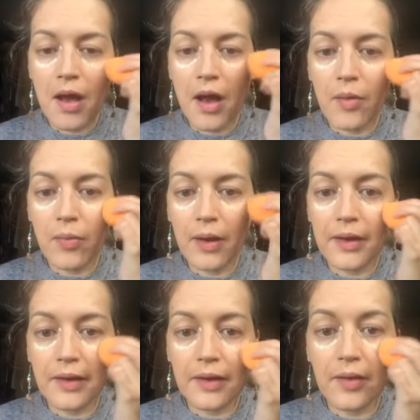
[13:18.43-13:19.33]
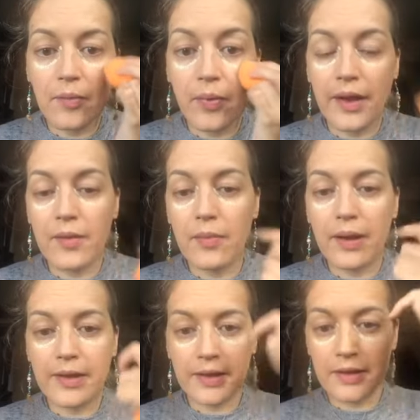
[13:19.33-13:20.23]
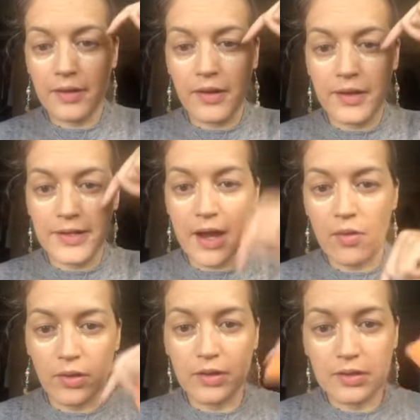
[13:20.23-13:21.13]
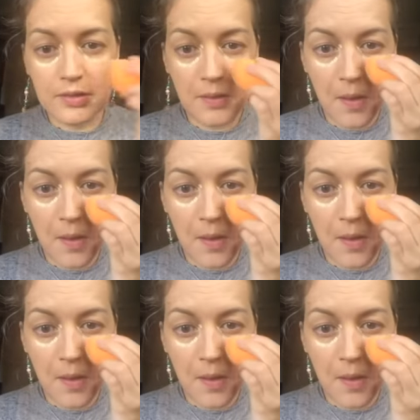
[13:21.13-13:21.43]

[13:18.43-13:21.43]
I blend it, but I blend it downwards.